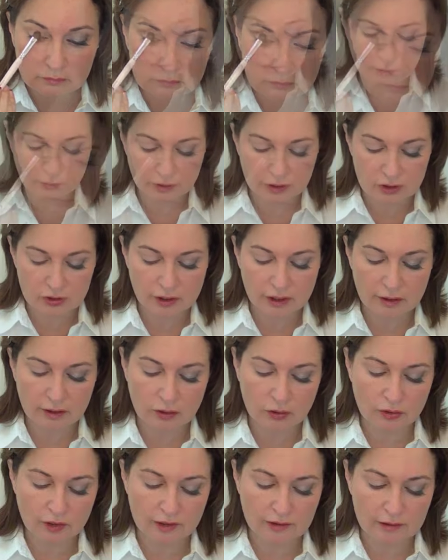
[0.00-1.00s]
I'm going to try to
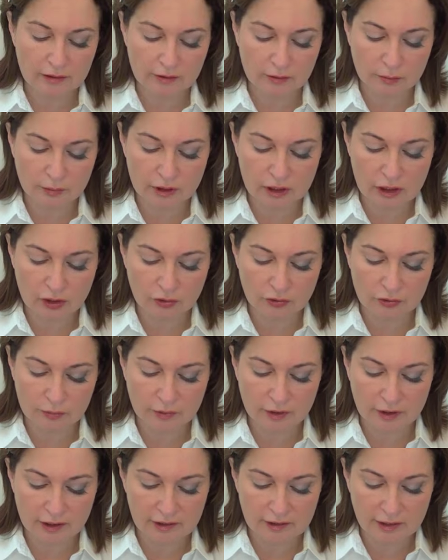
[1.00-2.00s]
hold these a little bit closer,
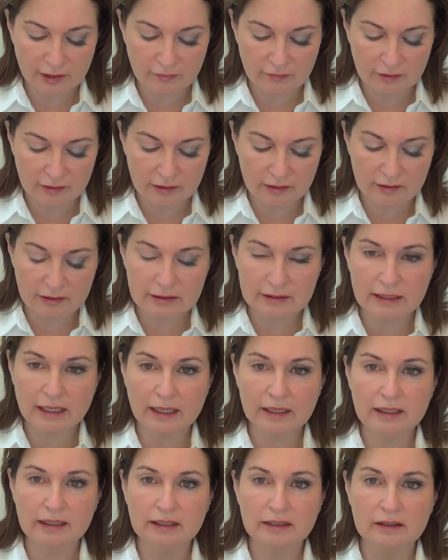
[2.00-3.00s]
but these have these little
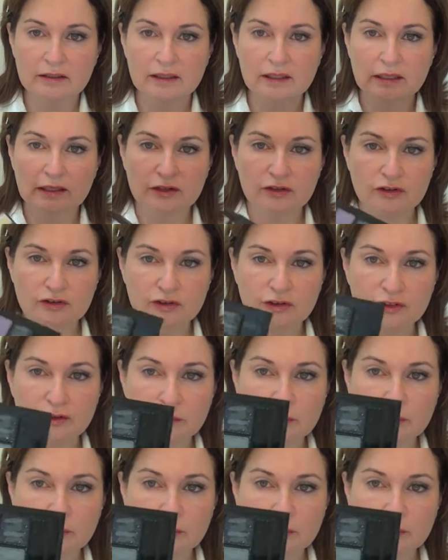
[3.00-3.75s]
tiny little glitters in